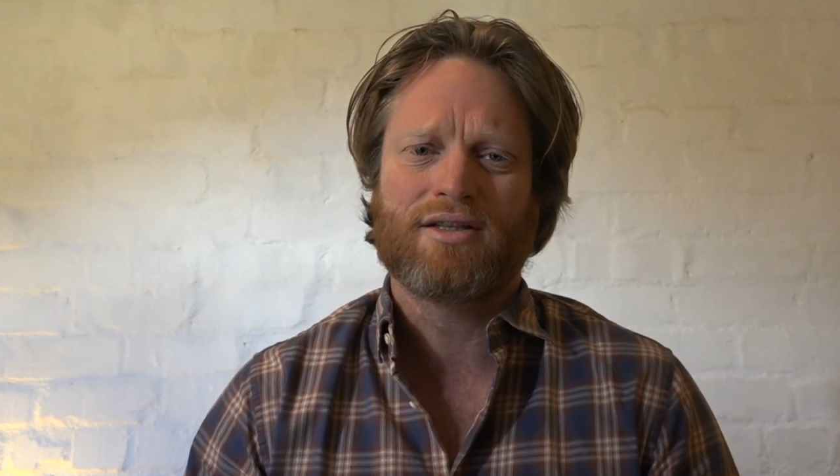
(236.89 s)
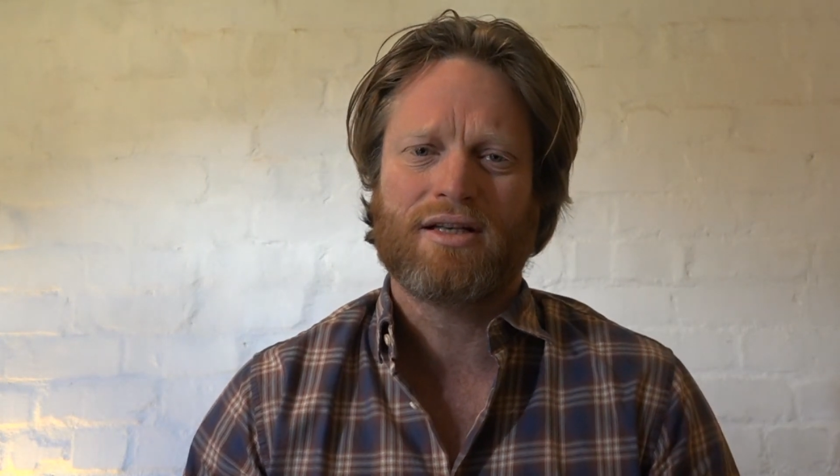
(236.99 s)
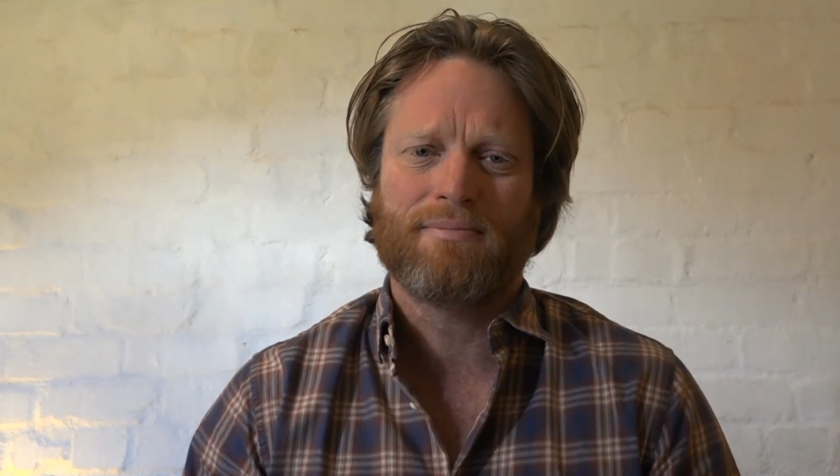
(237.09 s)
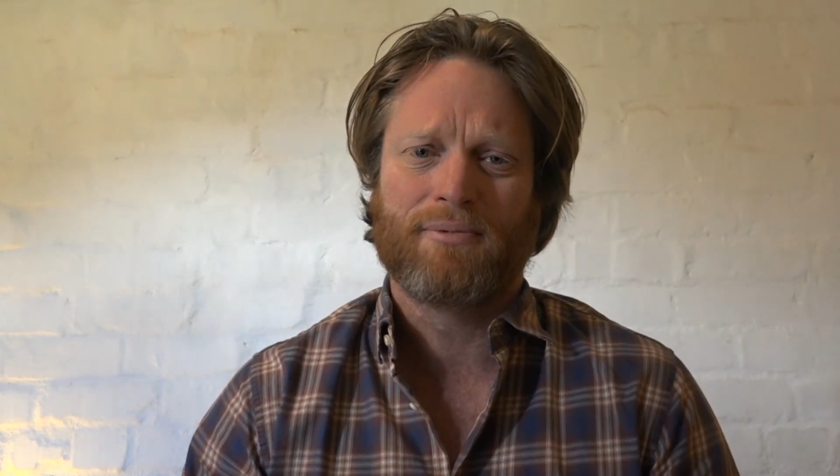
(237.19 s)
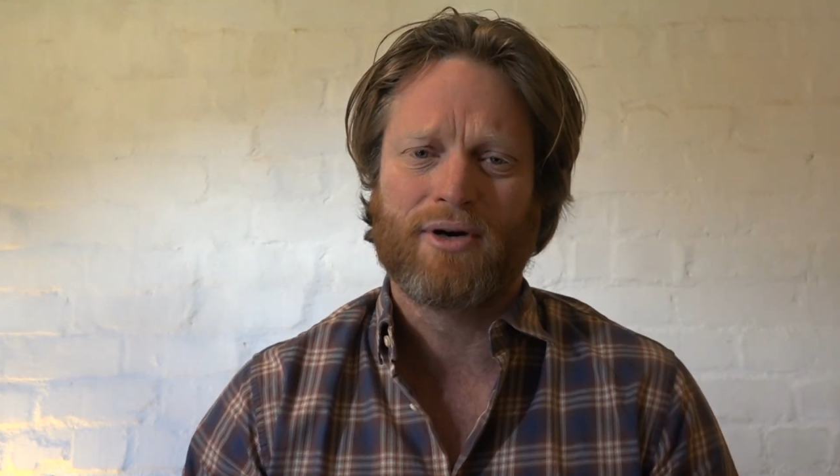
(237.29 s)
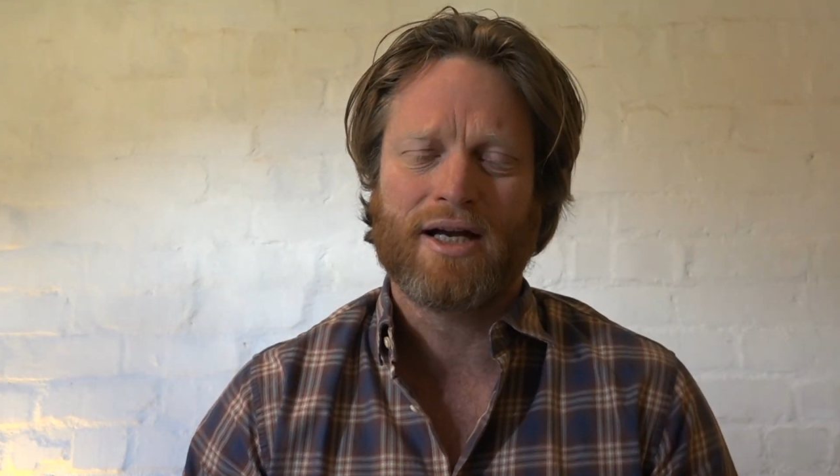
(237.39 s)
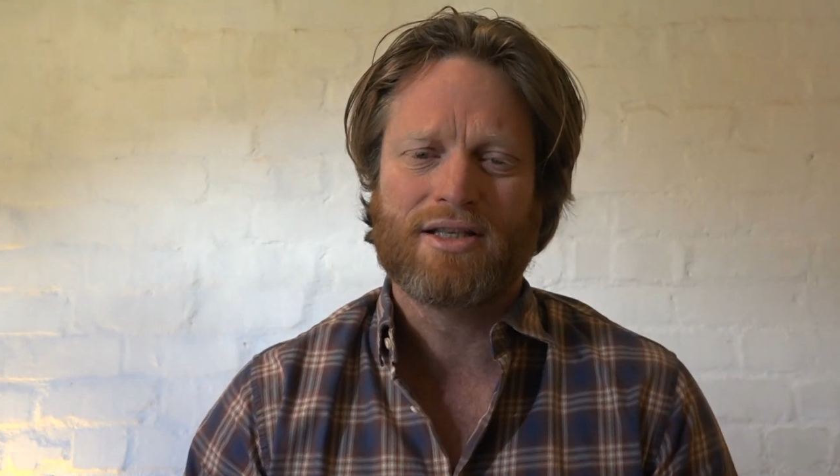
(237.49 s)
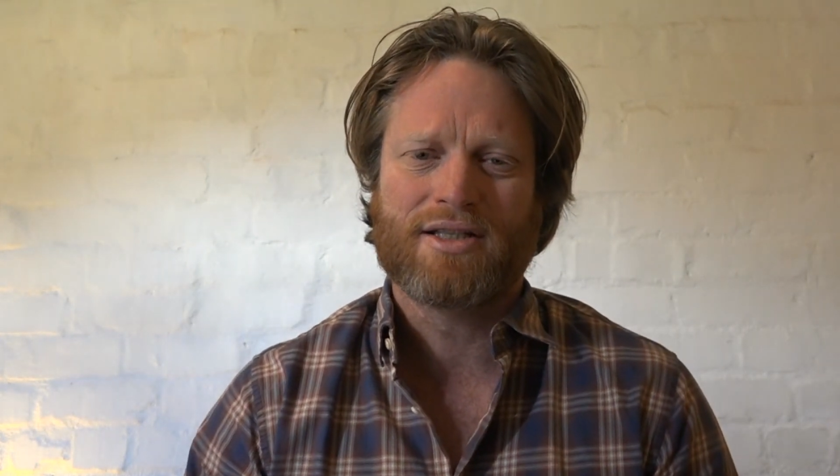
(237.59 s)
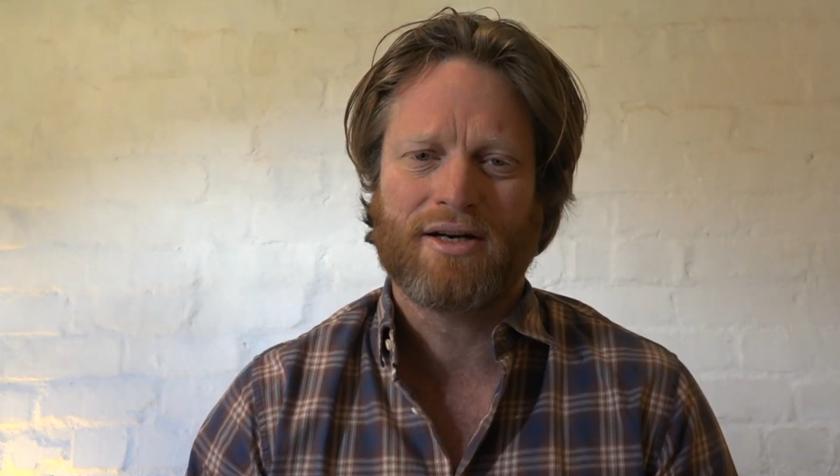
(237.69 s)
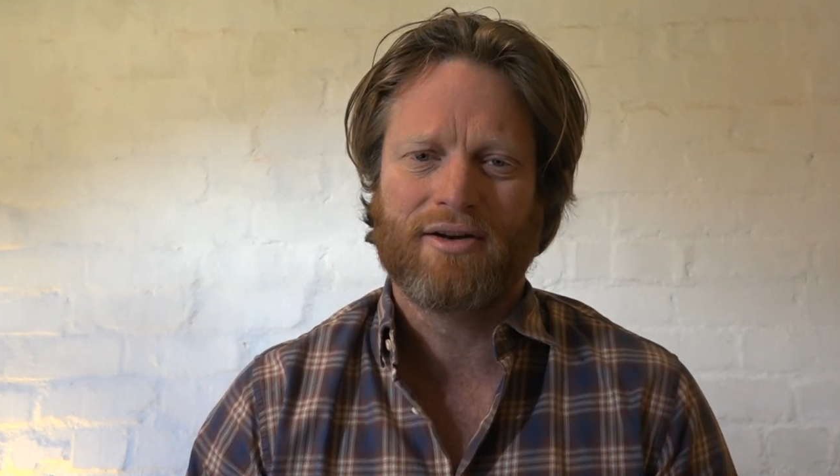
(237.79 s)
Jeep
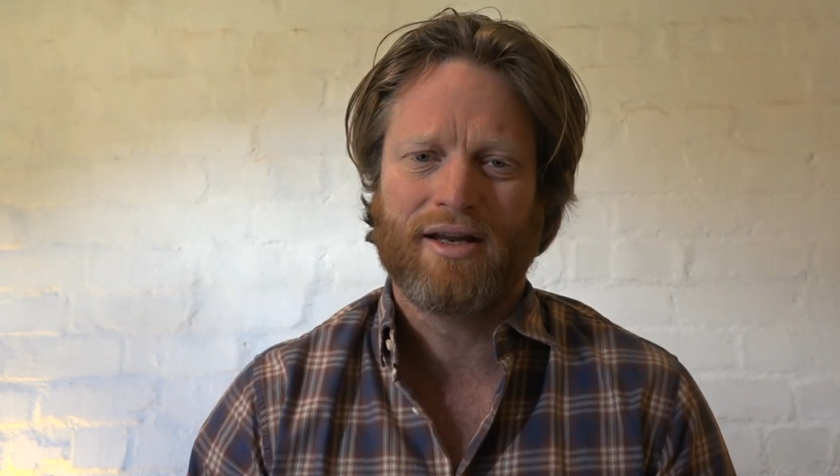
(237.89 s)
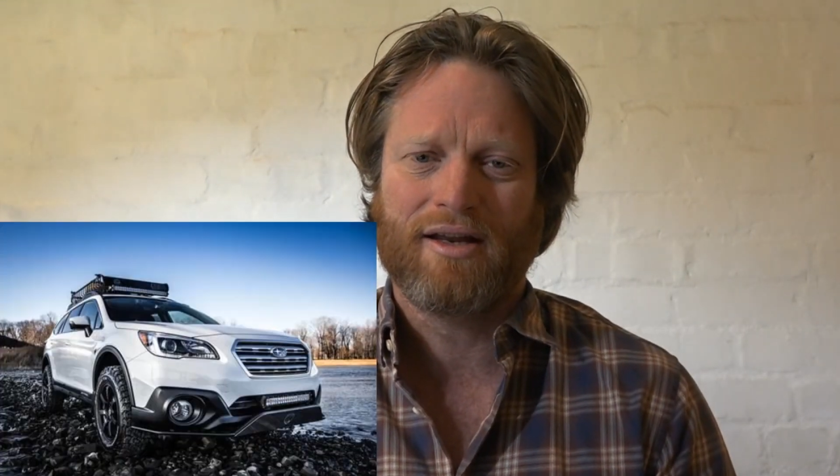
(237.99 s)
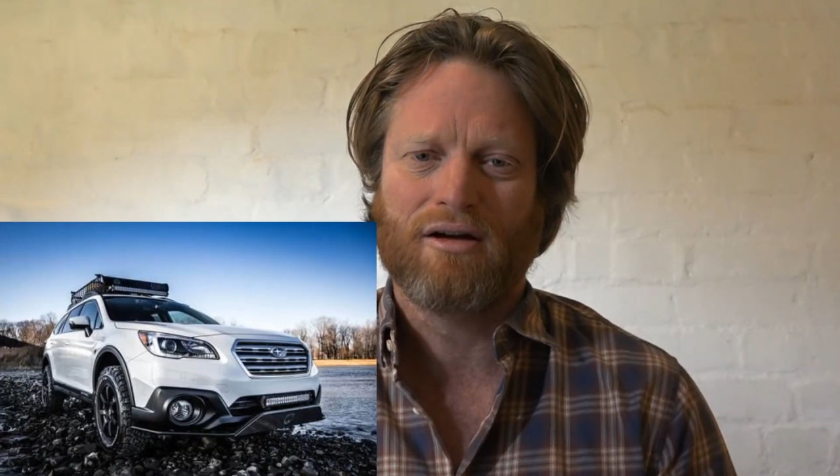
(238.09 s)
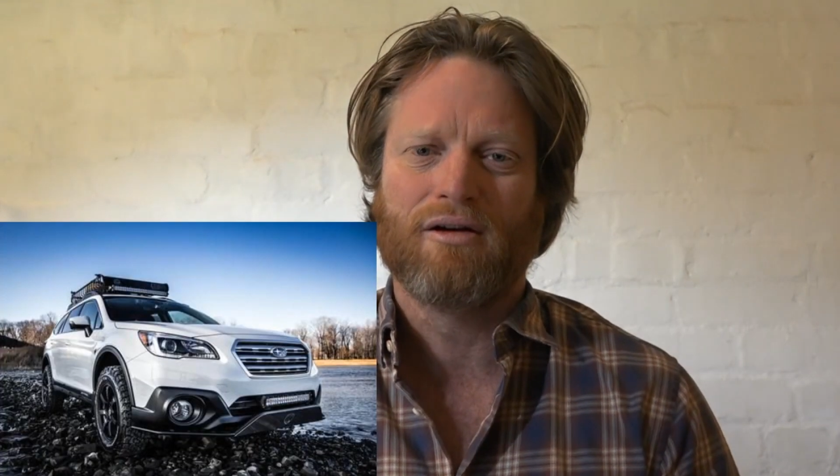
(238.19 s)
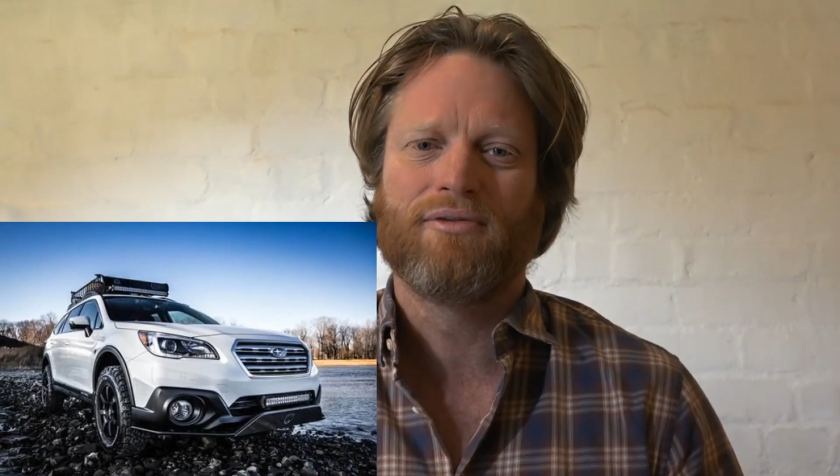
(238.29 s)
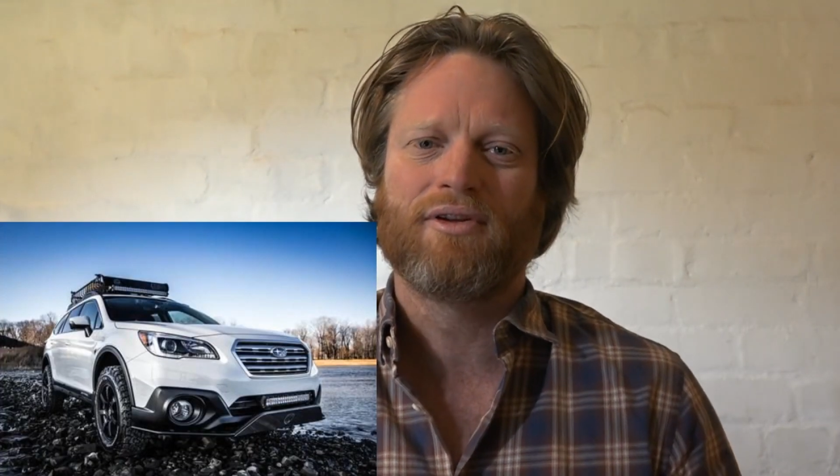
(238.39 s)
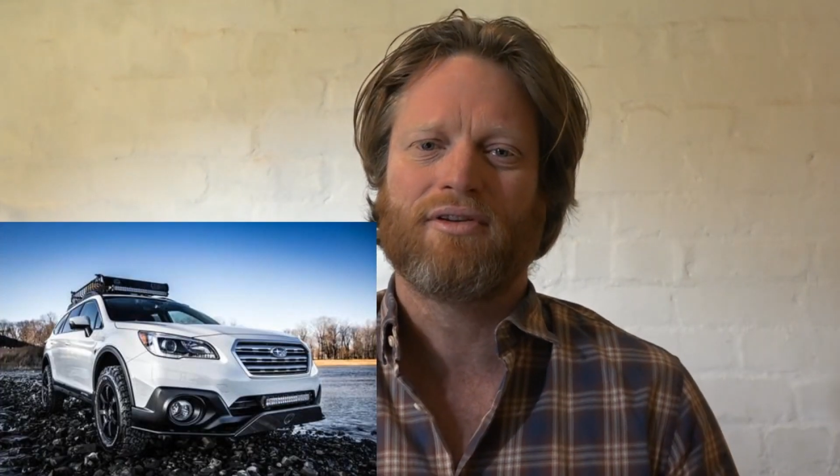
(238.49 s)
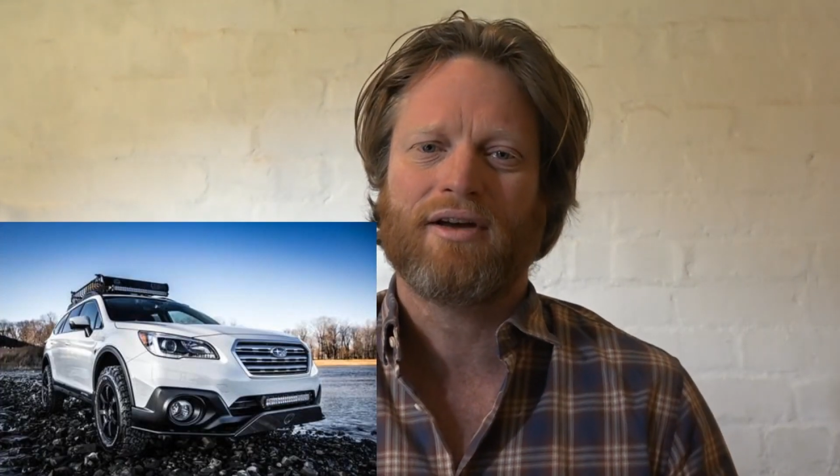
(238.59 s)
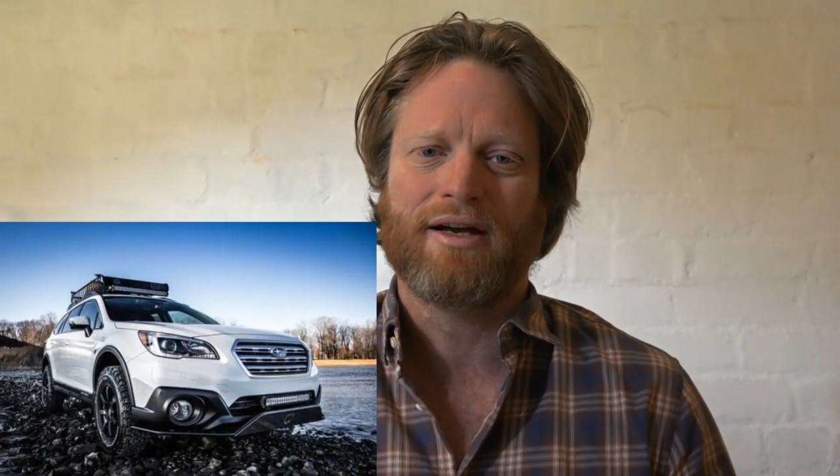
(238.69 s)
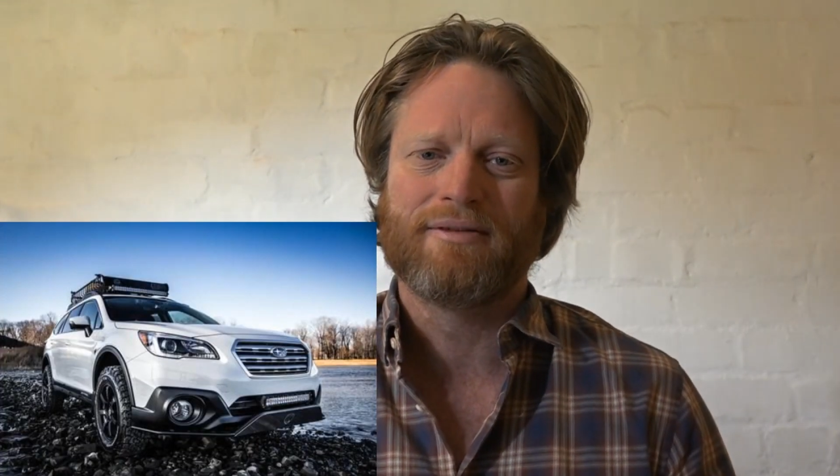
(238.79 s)
Grand Cherokee of the
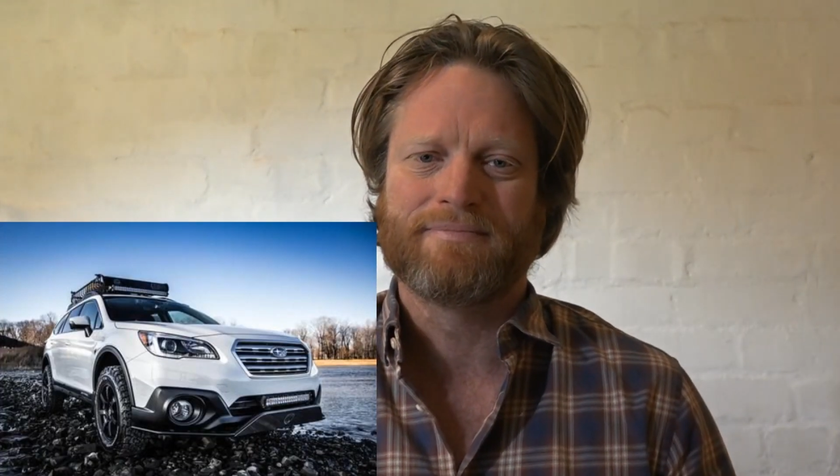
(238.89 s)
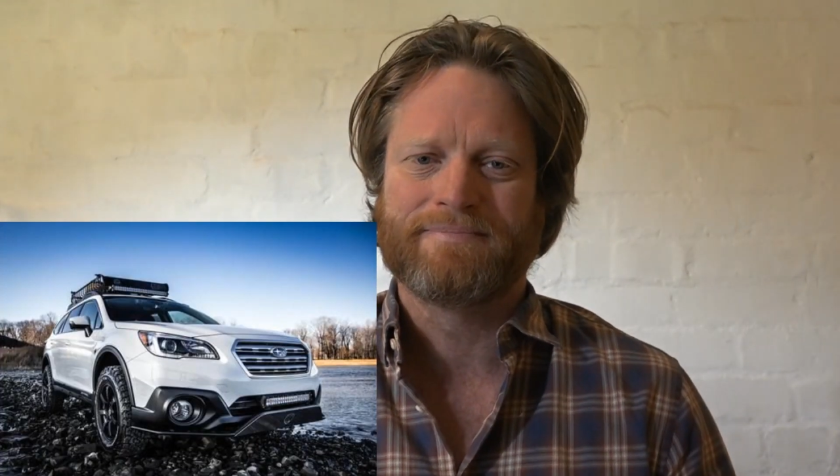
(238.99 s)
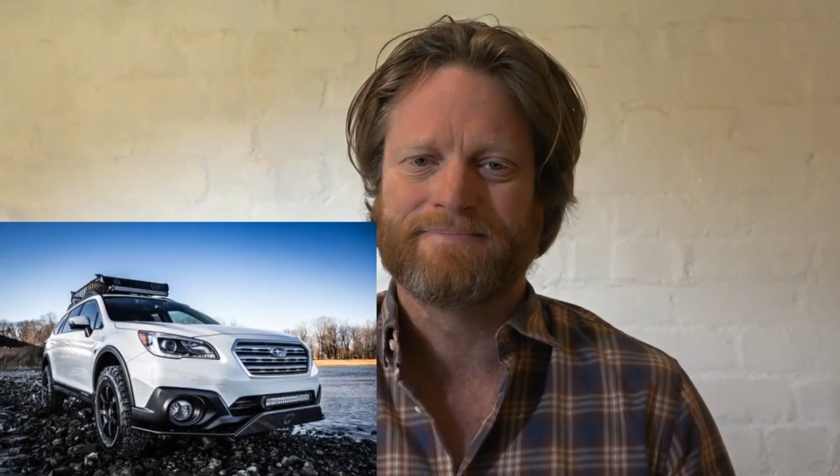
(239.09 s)
time.